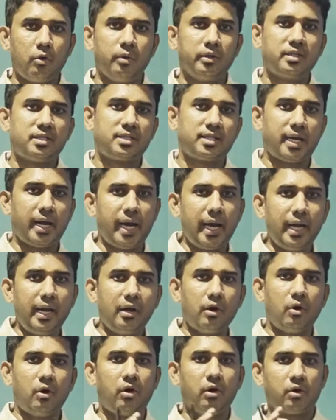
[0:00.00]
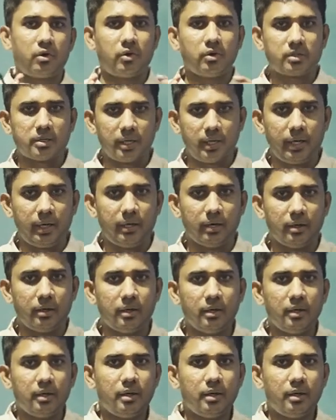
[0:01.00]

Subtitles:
go with sine or cosine